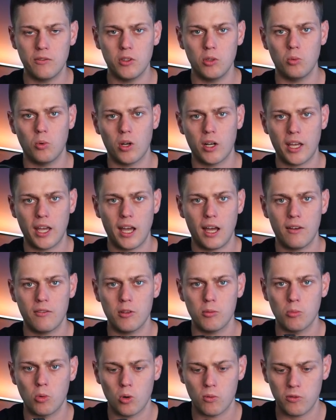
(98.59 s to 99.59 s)
you want to have the
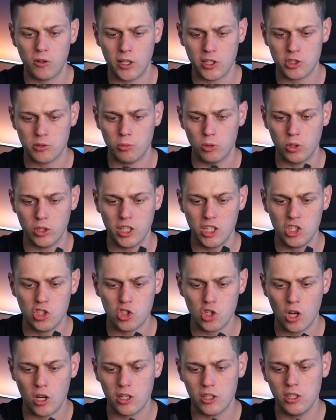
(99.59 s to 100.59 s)
more flexible hinge
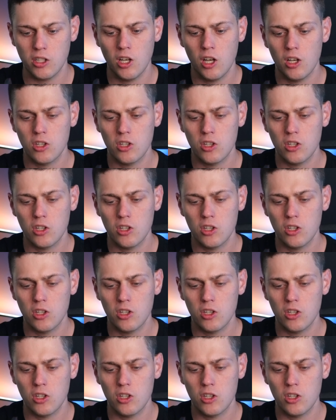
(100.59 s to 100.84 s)
on it